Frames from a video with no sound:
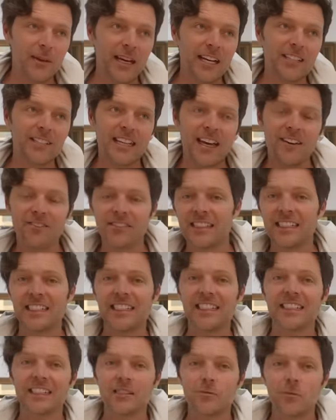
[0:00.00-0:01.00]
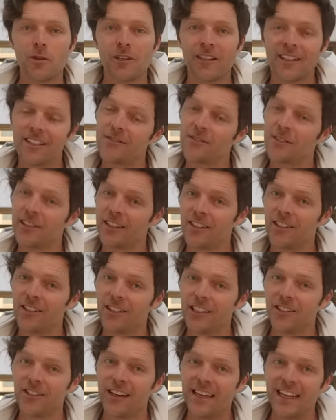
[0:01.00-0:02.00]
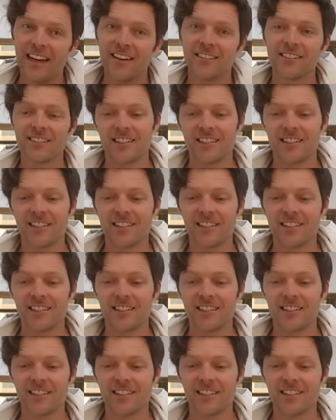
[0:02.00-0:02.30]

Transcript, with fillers: We actually haven't seen it this morning. It's really early right now.